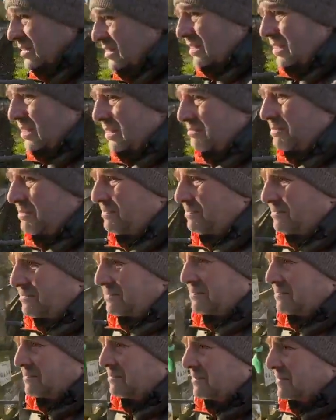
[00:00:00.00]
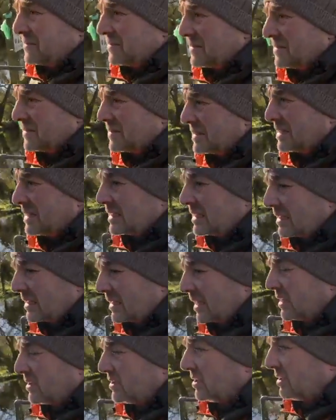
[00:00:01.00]
I
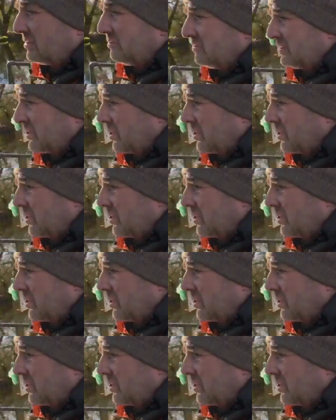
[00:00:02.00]
guess I'm